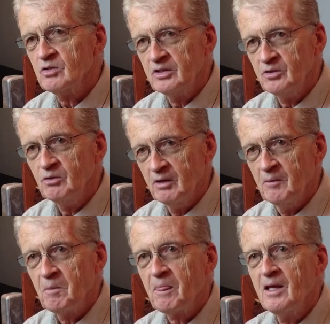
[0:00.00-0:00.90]
going to do it.
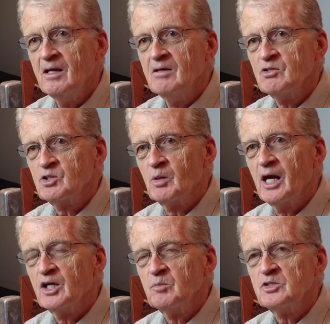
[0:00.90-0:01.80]
So it
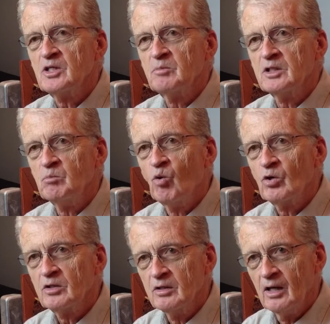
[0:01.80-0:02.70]
had to be something
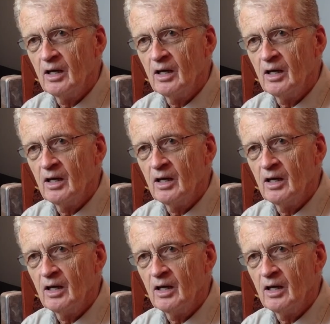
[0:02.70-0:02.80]
more than